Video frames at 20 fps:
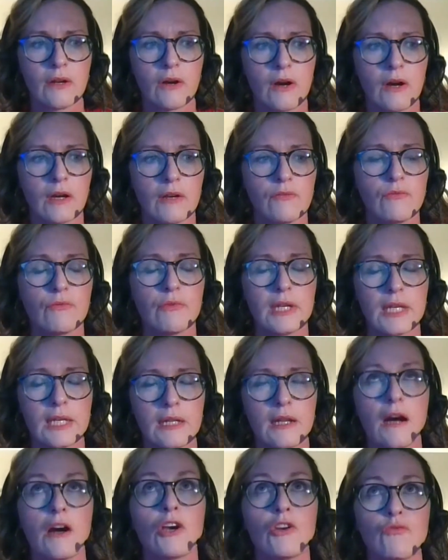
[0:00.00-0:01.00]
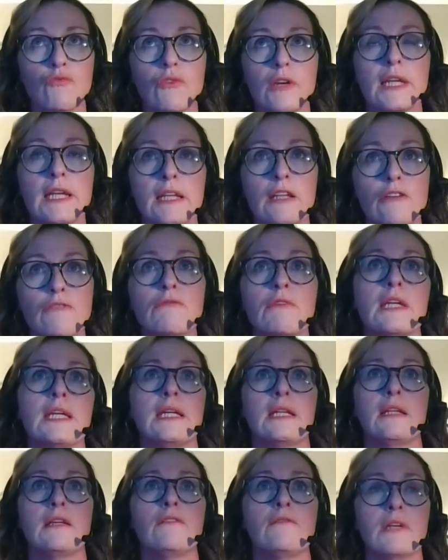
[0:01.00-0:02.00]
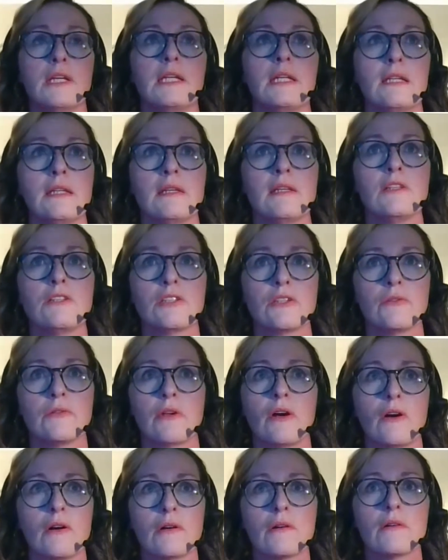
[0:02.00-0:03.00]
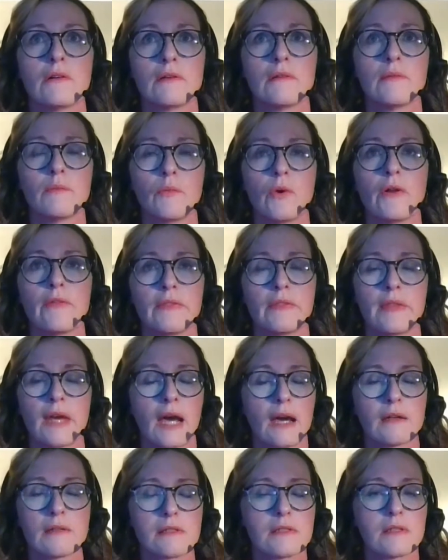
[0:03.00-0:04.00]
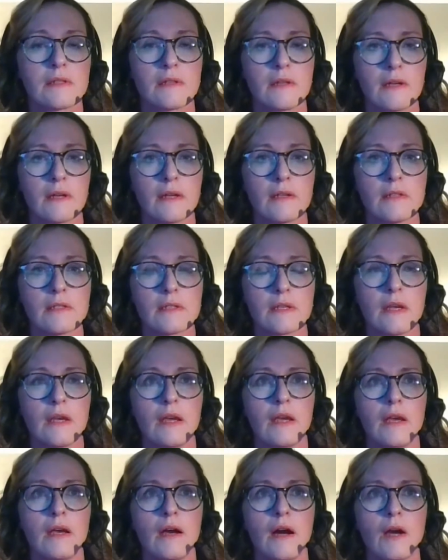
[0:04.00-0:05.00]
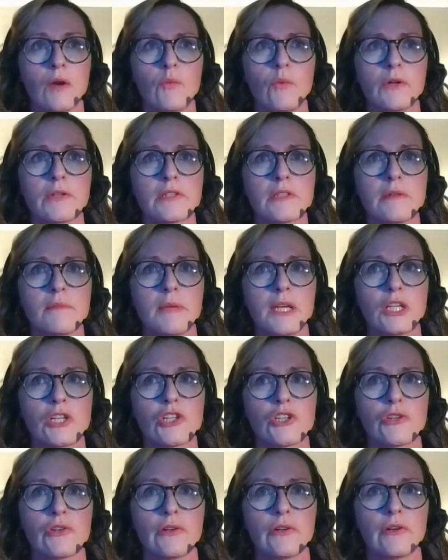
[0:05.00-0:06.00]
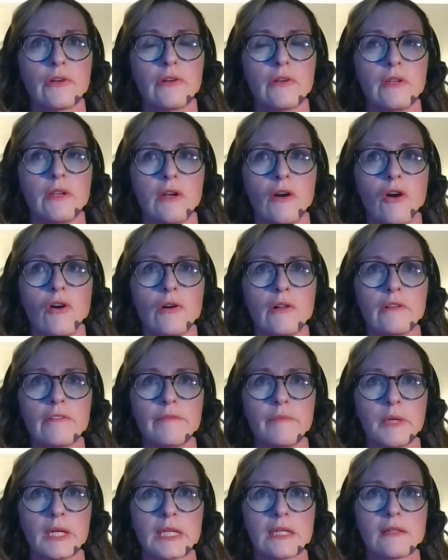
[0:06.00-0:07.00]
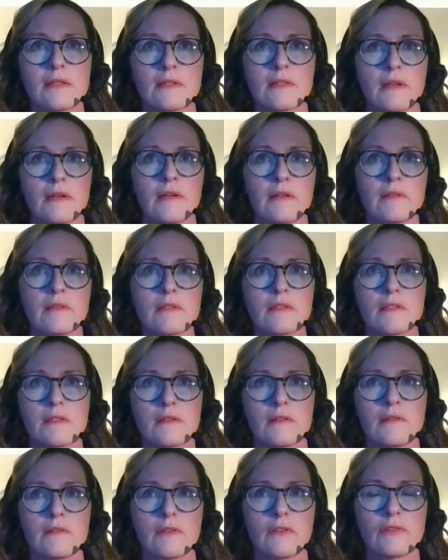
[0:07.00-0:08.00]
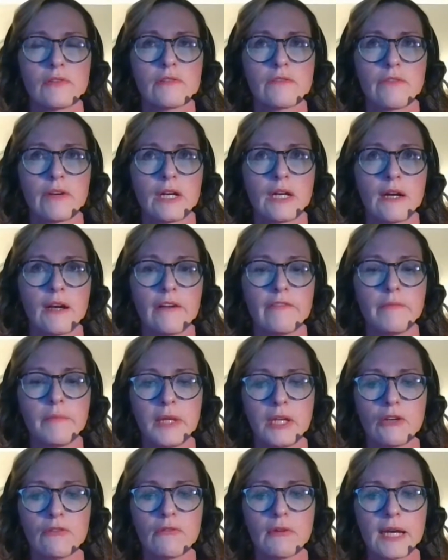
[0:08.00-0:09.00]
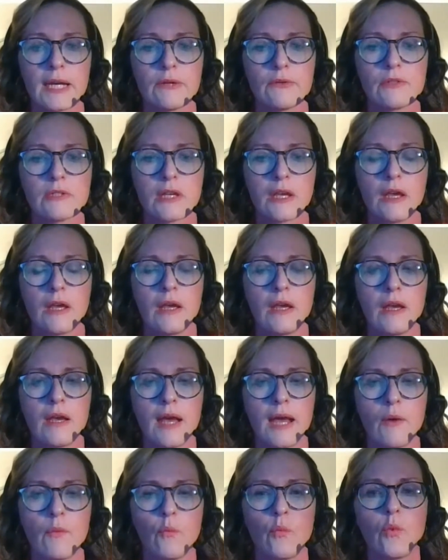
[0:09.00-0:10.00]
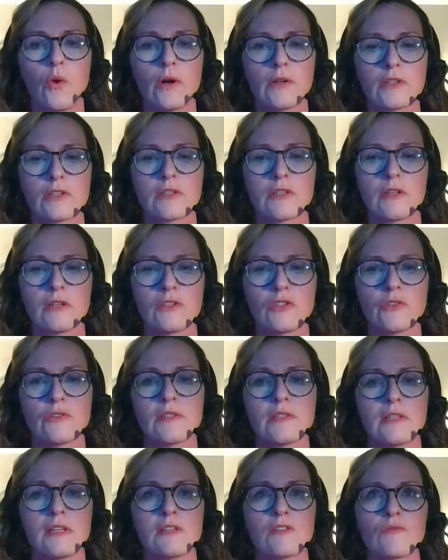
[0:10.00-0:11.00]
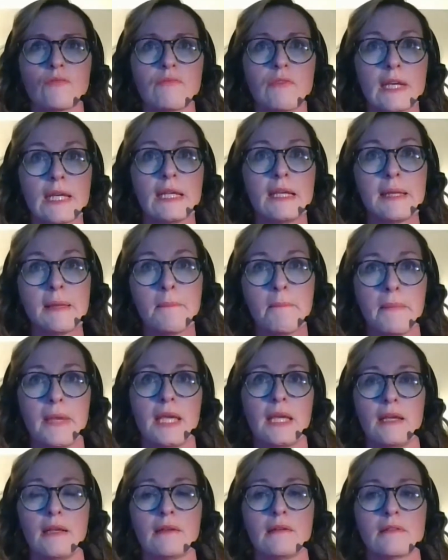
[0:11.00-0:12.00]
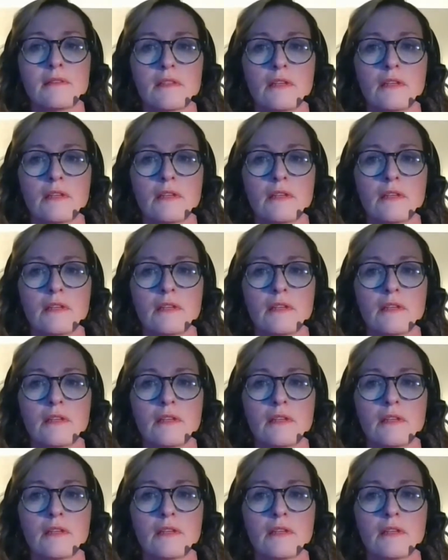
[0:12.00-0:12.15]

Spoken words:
I really, really, really do not want that. And I want to make sure, all of my concerns thus far have been around, what does this really mean?